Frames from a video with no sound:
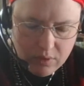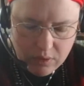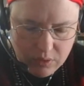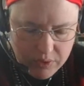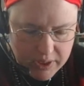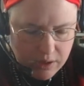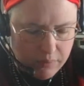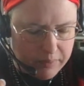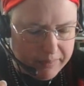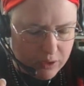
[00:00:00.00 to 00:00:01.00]
Oh dear,
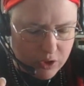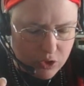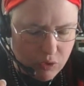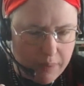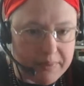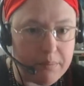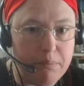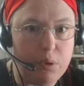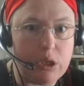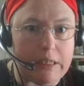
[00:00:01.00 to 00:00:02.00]
I'm about to drop the
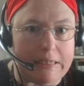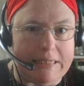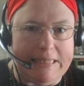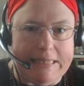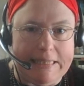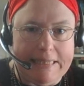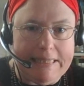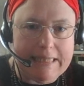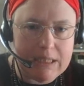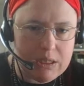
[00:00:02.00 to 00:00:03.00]
book. Eek.